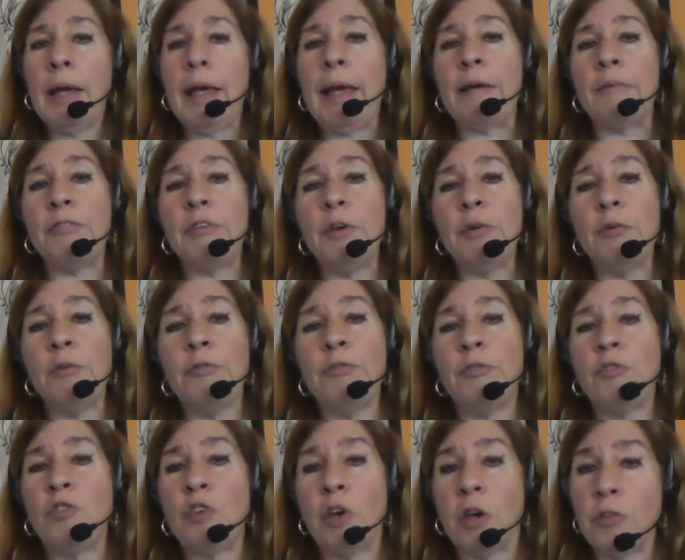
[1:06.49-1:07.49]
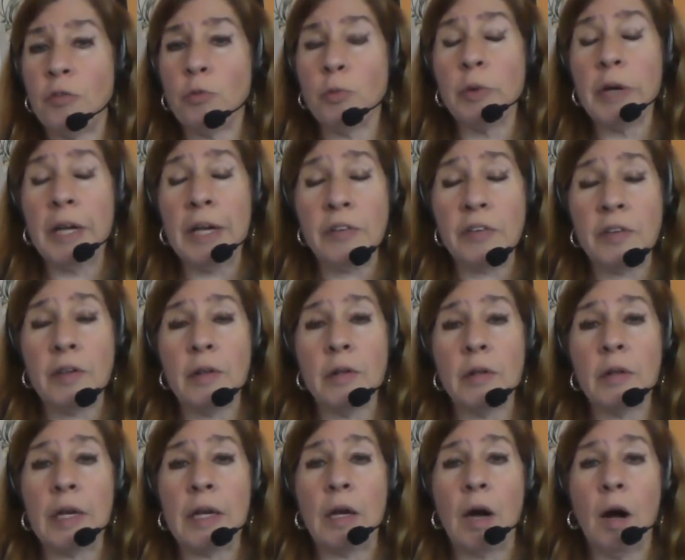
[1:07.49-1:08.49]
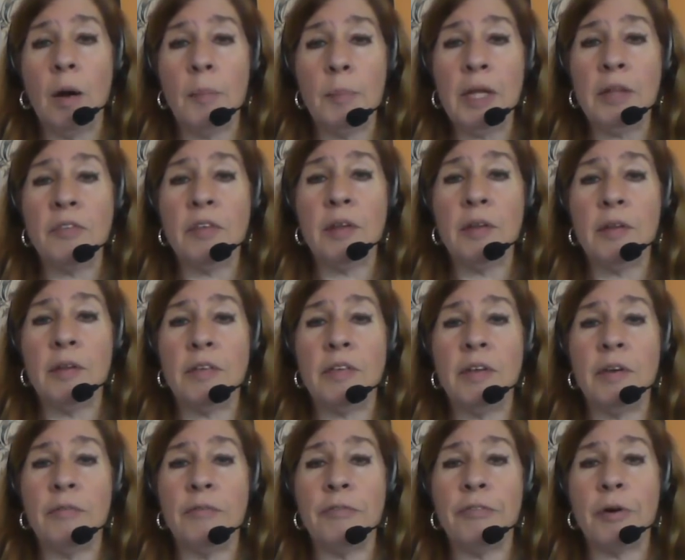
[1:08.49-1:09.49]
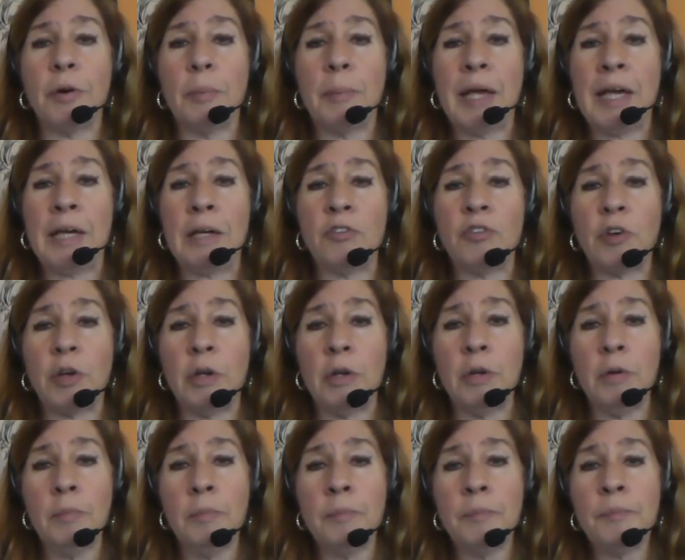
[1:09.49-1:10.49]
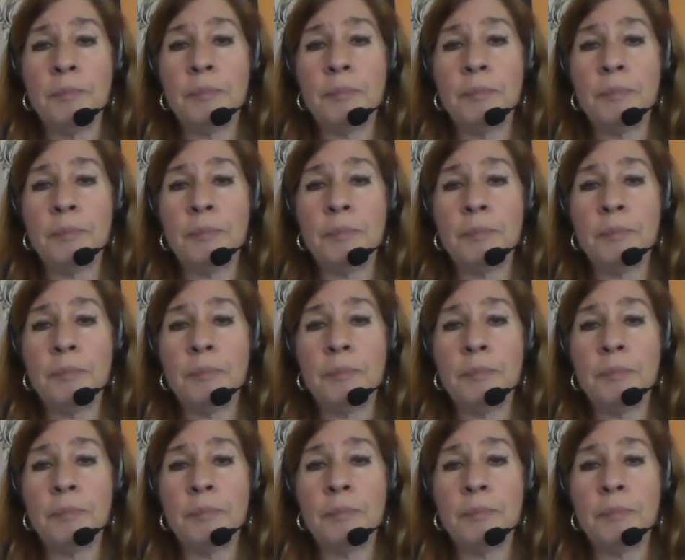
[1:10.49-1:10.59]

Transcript: If you've just recently come into this information,